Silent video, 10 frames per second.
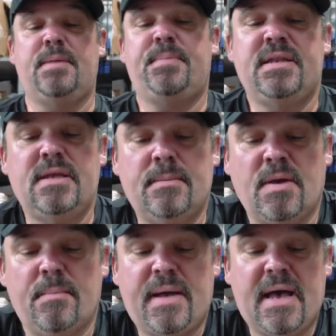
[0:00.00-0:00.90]
EPDM
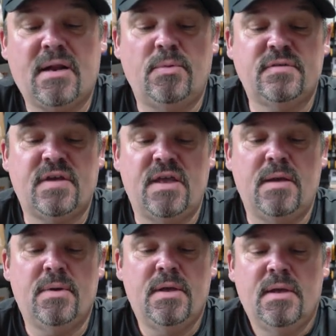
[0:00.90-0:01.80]
compatible
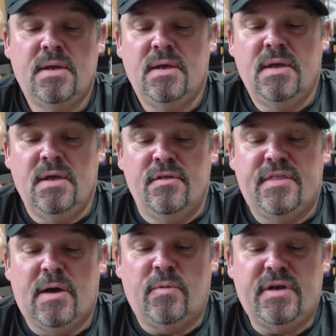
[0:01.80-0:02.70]
tape
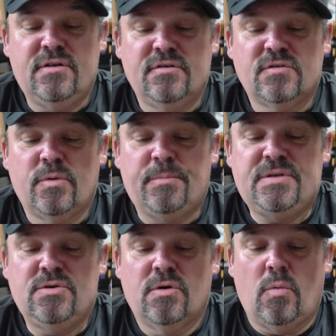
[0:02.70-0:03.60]
that we use when we
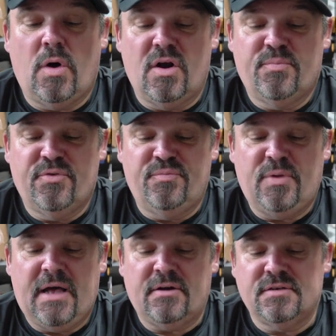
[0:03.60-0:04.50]
do our waterproof
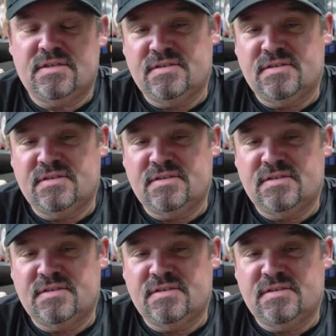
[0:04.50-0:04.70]
bladders.